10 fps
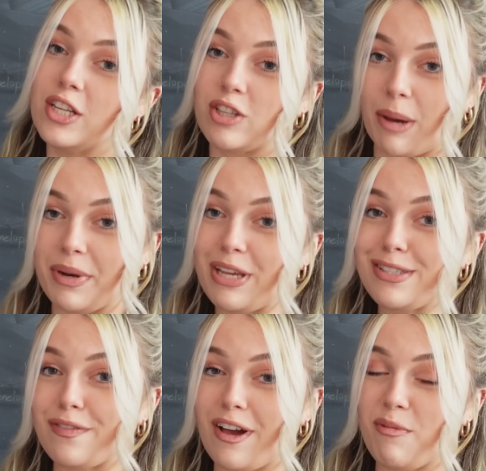So I'm gonna
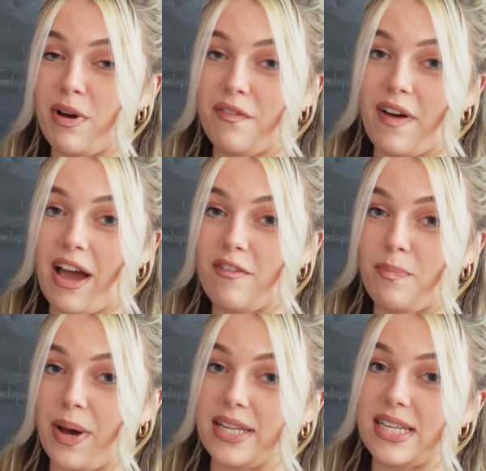use a
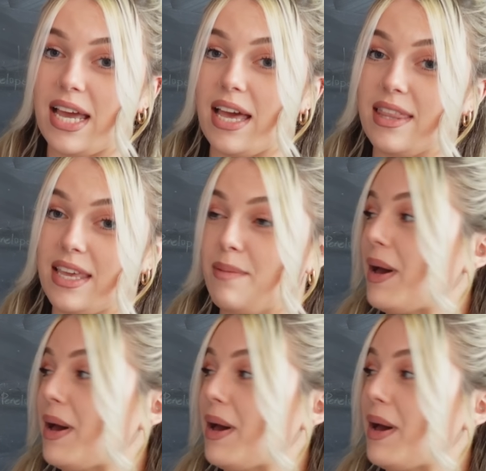5.5, but the